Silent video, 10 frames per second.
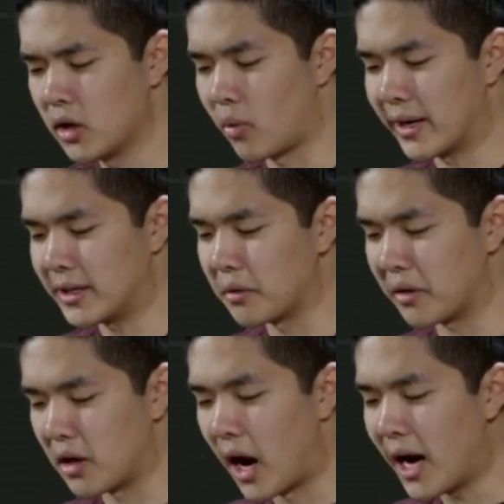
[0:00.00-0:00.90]
Well, I can use
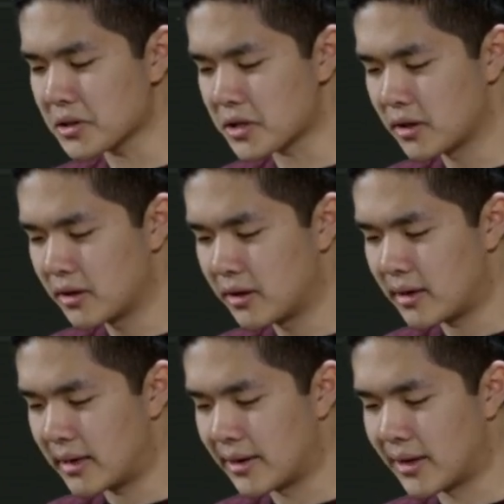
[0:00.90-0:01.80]
not
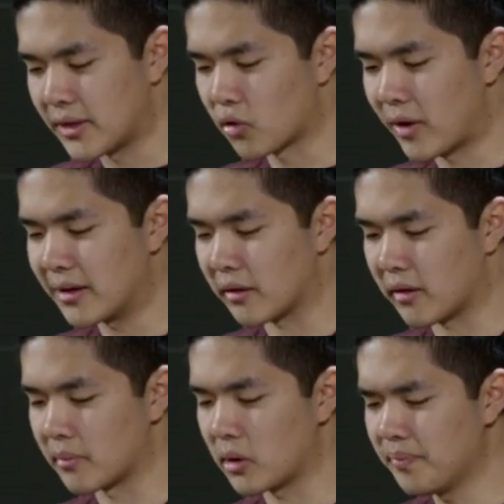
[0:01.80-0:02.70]
and then the rain
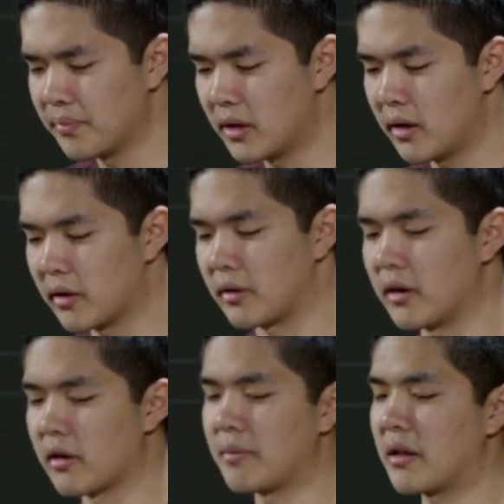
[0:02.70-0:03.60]
symbol. So
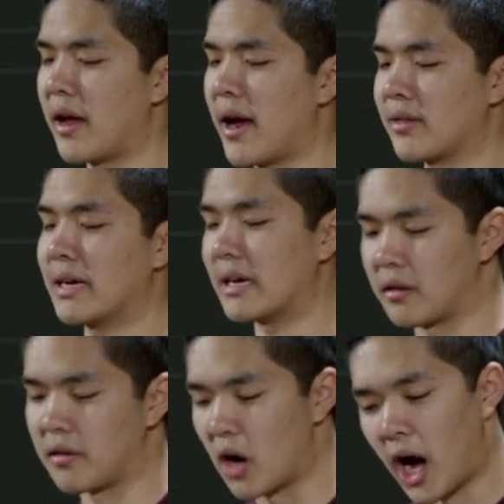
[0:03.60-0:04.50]
here's me saying that it
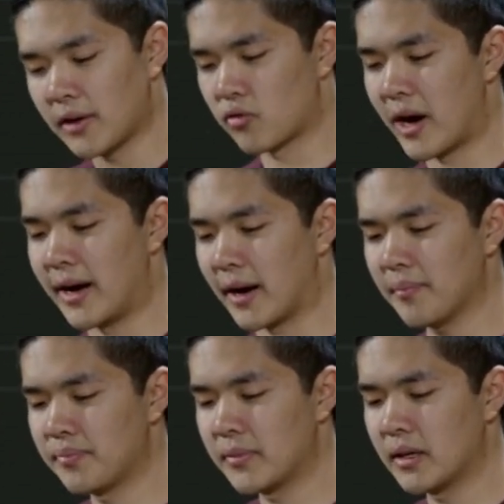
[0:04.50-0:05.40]
is not raining.
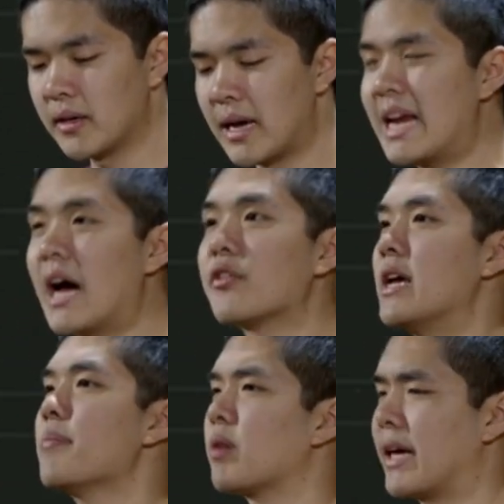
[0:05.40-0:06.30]
And now the
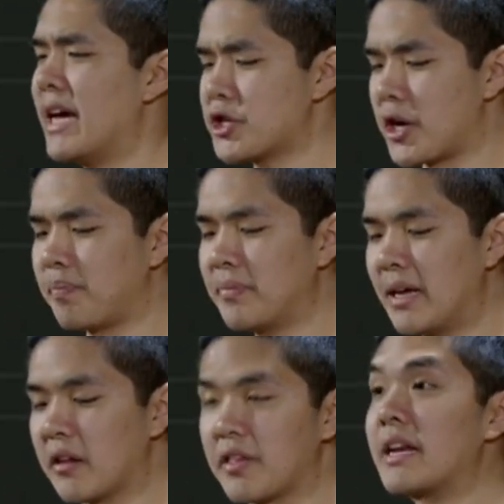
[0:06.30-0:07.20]
implication
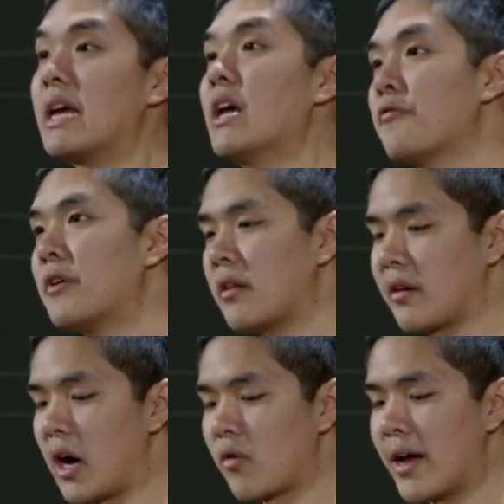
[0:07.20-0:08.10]
is that if it is
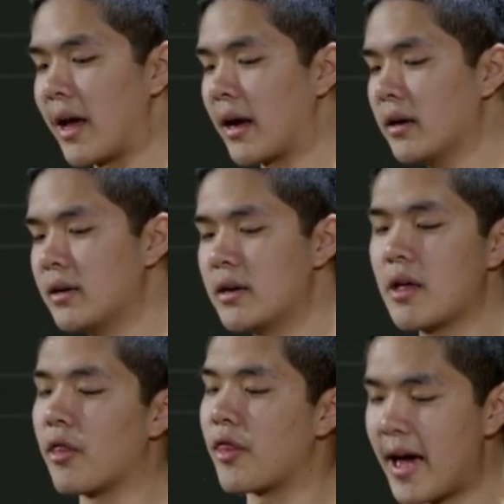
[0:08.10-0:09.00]
not raining,
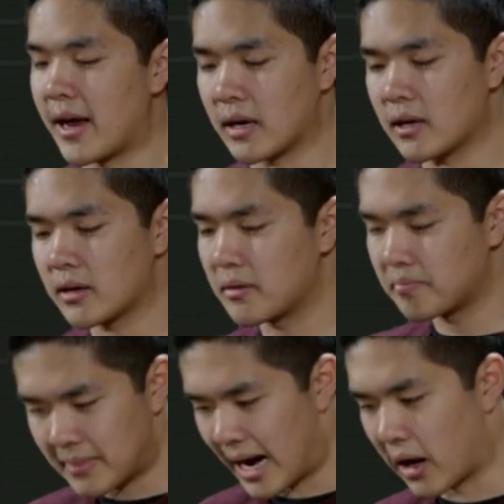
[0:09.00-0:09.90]
then
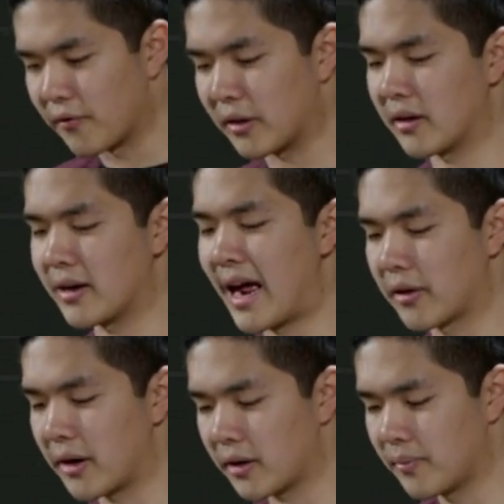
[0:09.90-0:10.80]
Harry visited Hagrid.